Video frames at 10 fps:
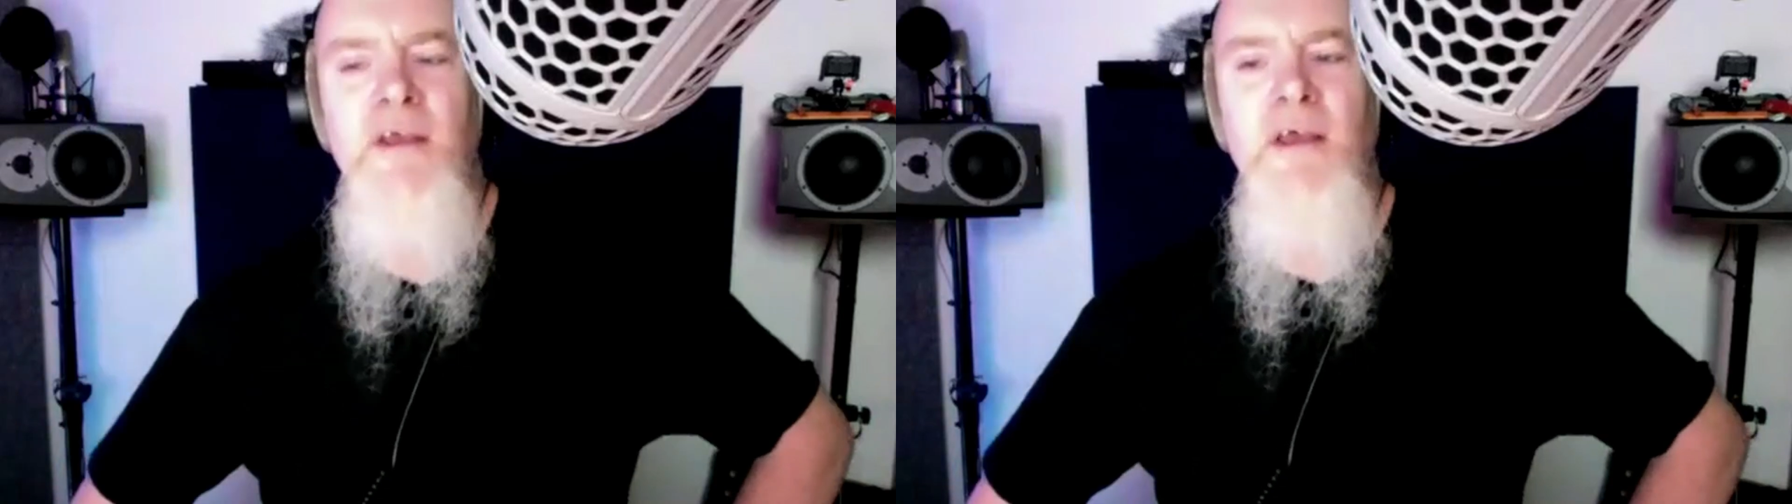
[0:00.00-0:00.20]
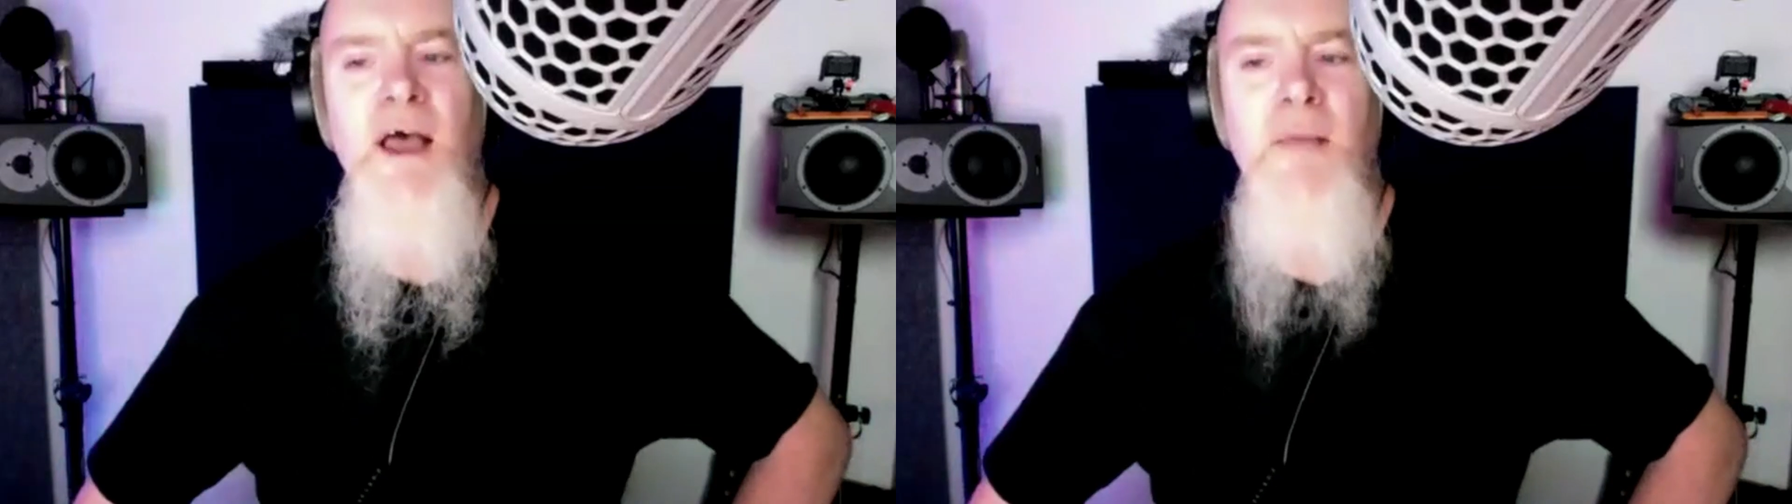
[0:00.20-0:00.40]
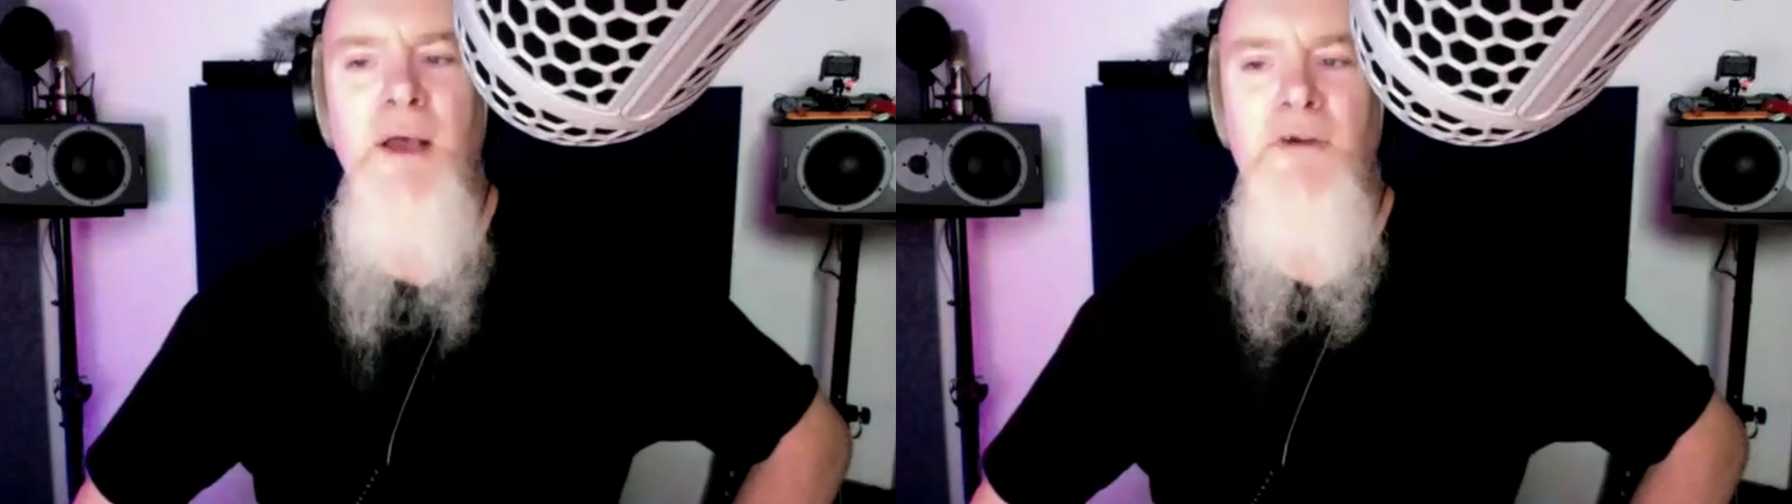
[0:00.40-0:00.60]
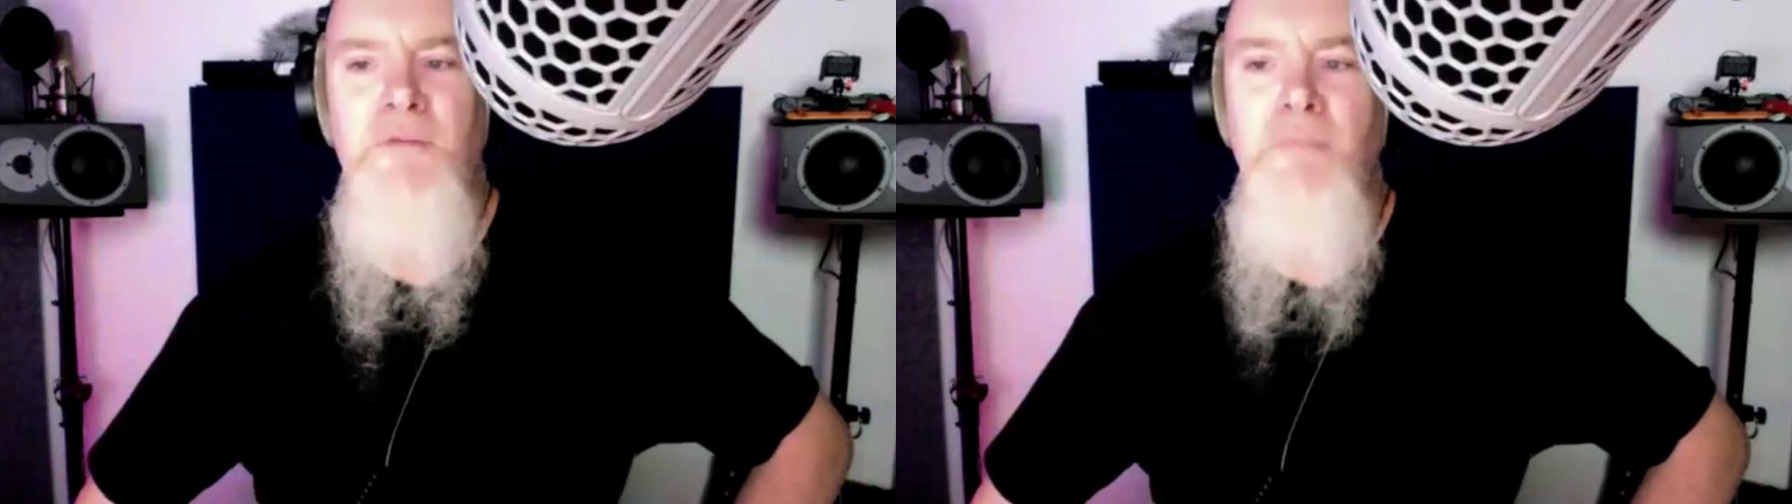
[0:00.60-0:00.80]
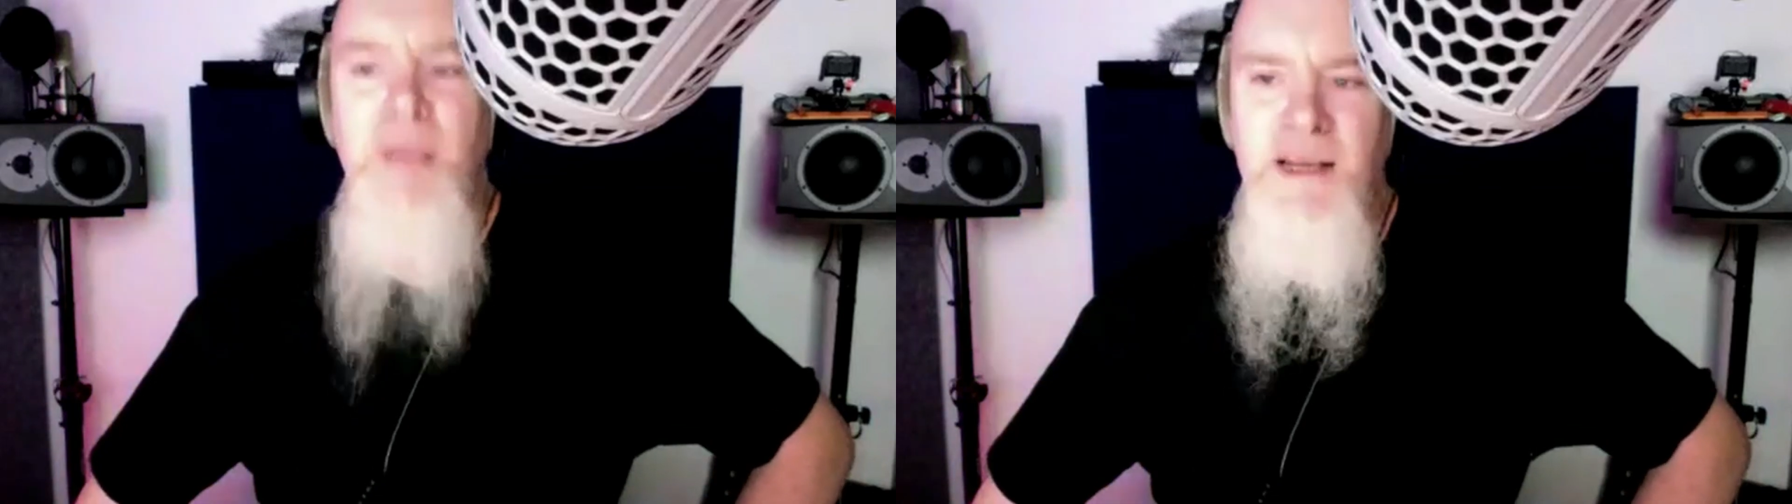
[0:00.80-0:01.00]
how to
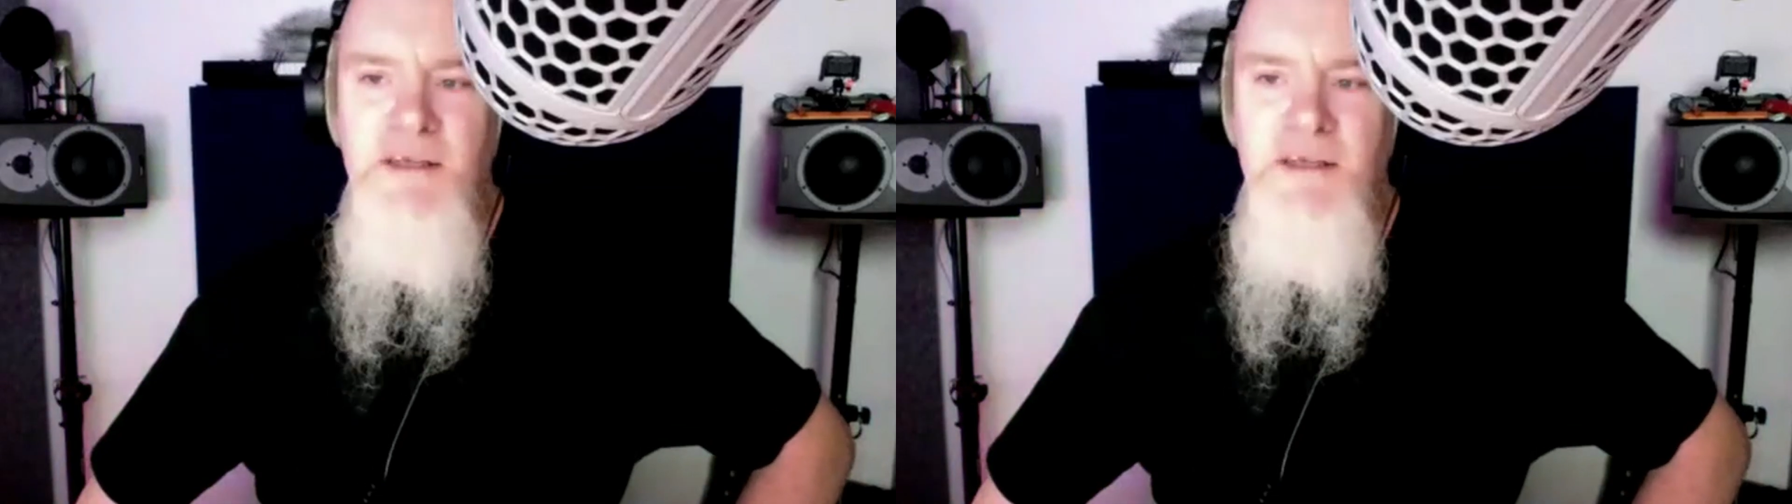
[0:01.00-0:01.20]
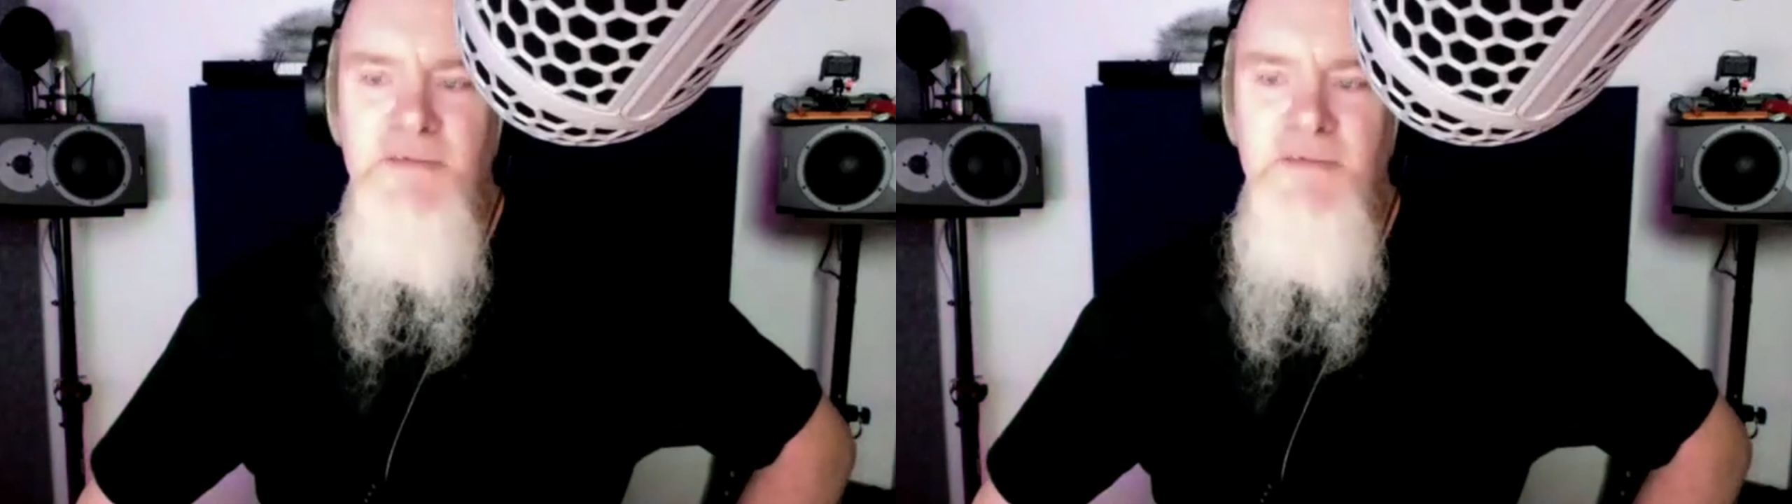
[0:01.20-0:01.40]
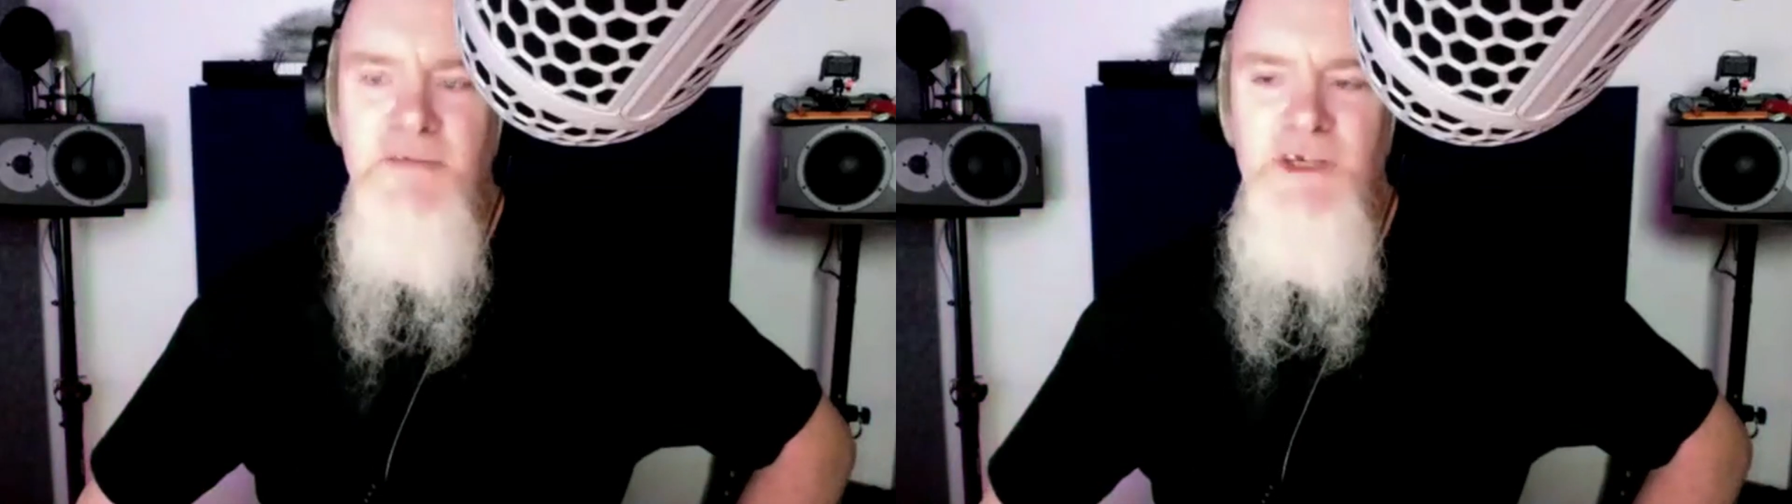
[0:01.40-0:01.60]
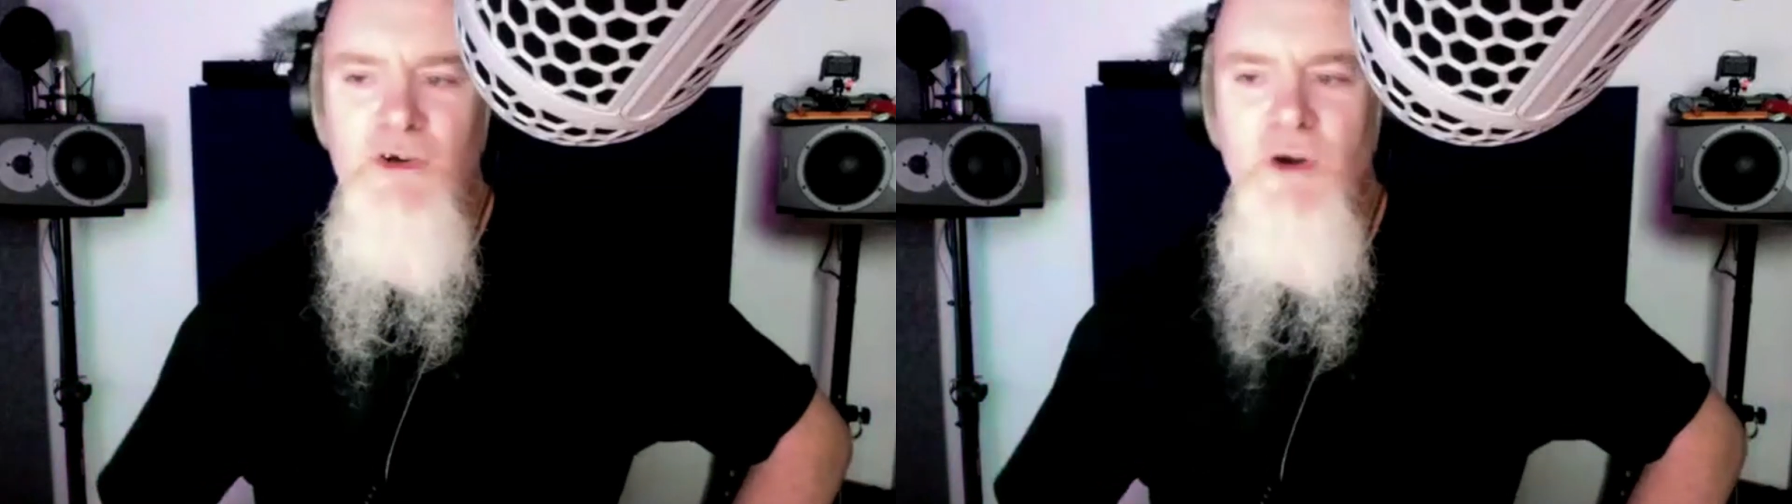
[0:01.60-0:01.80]
make a TV show,